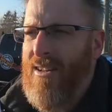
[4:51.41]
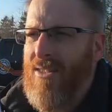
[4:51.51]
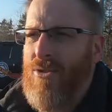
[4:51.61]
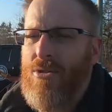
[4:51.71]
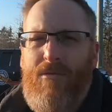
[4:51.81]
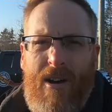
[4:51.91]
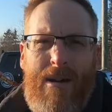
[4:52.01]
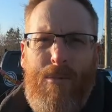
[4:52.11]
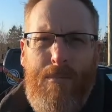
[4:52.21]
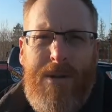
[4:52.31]
there's a
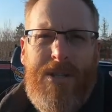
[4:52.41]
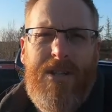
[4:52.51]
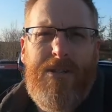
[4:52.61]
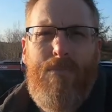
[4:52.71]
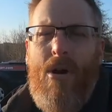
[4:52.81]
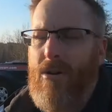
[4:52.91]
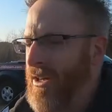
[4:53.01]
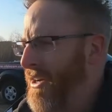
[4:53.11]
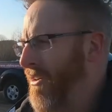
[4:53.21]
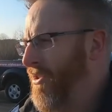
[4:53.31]
viable business model here.